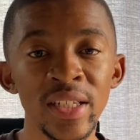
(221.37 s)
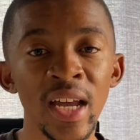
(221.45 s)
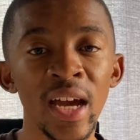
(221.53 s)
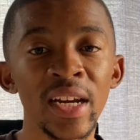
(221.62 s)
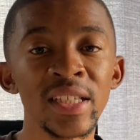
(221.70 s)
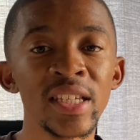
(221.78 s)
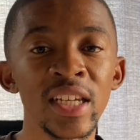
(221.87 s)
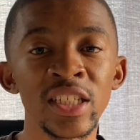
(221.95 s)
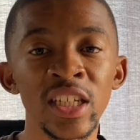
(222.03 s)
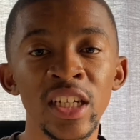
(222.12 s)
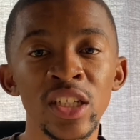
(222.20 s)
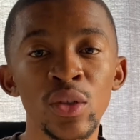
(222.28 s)
currency
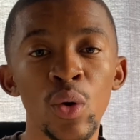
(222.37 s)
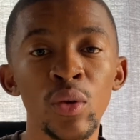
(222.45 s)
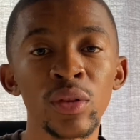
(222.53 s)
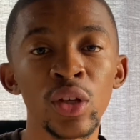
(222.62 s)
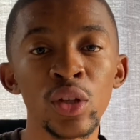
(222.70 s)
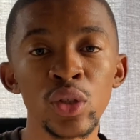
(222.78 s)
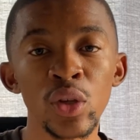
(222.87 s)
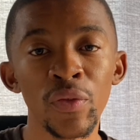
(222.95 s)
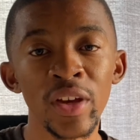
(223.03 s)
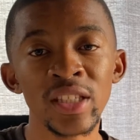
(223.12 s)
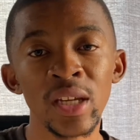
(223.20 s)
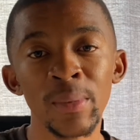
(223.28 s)
exchanges, or the use of
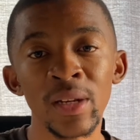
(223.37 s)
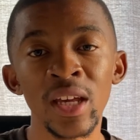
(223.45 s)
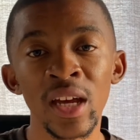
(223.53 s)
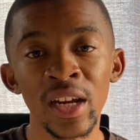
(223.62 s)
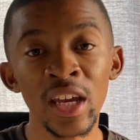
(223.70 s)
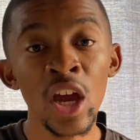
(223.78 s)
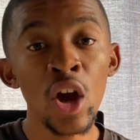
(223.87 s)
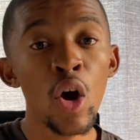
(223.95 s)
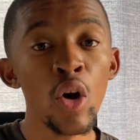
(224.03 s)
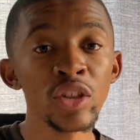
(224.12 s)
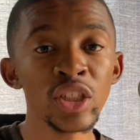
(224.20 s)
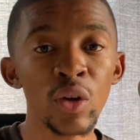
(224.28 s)
intermediary
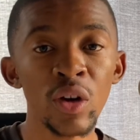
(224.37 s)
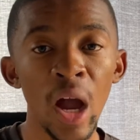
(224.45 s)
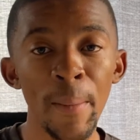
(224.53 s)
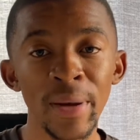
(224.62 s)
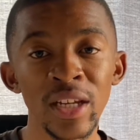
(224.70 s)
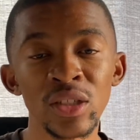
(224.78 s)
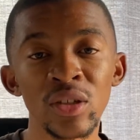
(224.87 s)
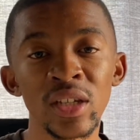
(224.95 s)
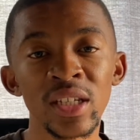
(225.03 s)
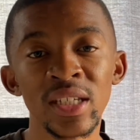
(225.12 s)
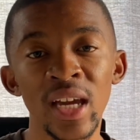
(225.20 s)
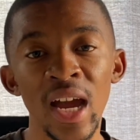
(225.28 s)
or shell companies to
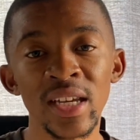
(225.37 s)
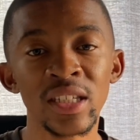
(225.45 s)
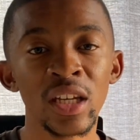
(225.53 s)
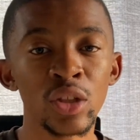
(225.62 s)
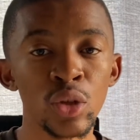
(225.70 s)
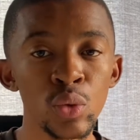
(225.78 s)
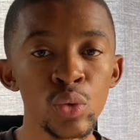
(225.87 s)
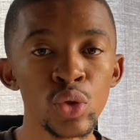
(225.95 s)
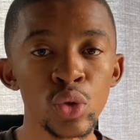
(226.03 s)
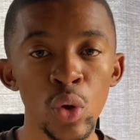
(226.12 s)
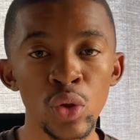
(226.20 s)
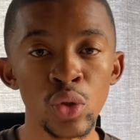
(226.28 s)
disguise the true
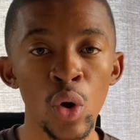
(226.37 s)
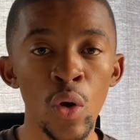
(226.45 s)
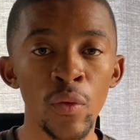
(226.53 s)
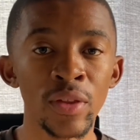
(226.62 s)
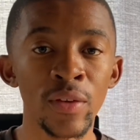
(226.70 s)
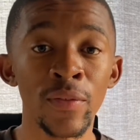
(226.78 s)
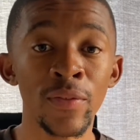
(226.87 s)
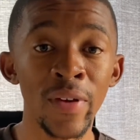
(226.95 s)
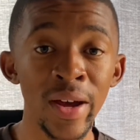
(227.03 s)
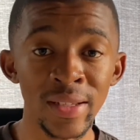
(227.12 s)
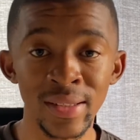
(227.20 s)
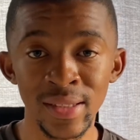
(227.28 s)
source of the
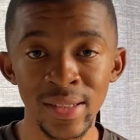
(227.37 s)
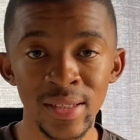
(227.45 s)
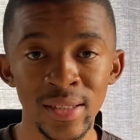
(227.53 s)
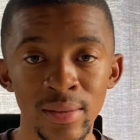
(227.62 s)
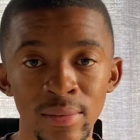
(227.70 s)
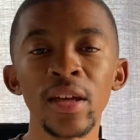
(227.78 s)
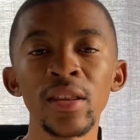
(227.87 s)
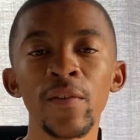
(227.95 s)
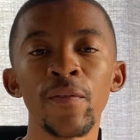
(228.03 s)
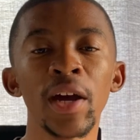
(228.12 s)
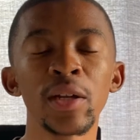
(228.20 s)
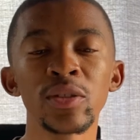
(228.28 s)
funds. And then the
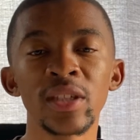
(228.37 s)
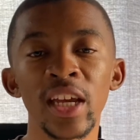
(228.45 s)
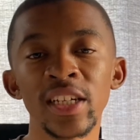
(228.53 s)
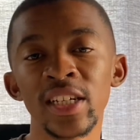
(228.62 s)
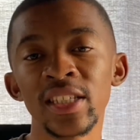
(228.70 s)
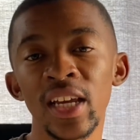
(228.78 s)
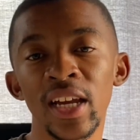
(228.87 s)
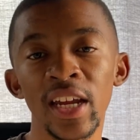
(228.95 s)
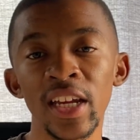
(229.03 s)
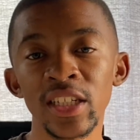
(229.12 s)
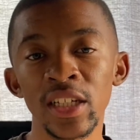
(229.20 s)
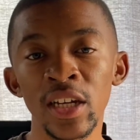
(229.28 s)
final stage,
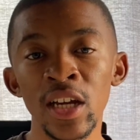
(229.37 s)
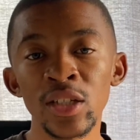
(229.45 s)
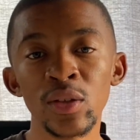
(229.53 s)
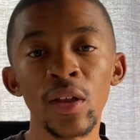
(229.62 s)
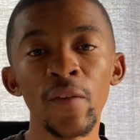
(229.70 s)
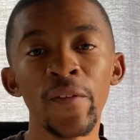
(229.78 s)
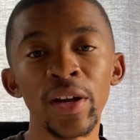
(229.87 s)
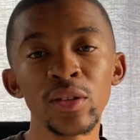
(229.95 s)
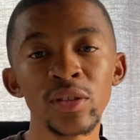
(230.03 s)
integration. So the final